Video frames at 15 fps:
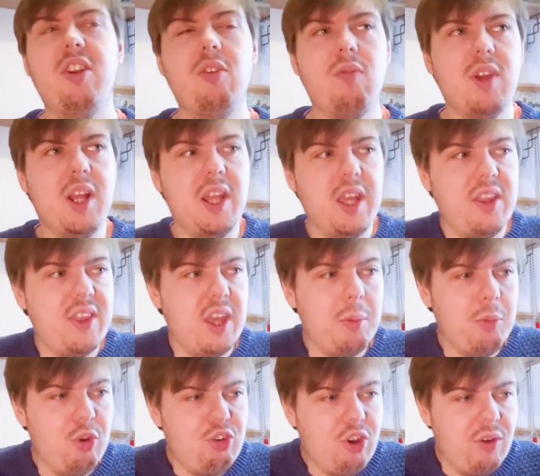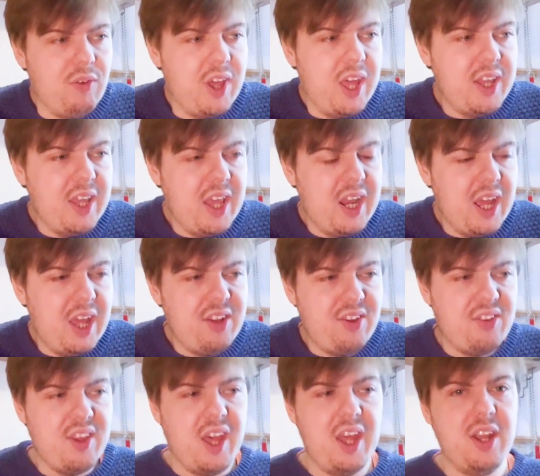didn't really think much of it, and then I
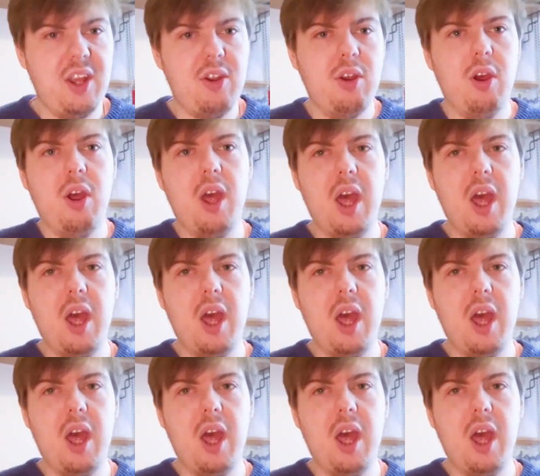decided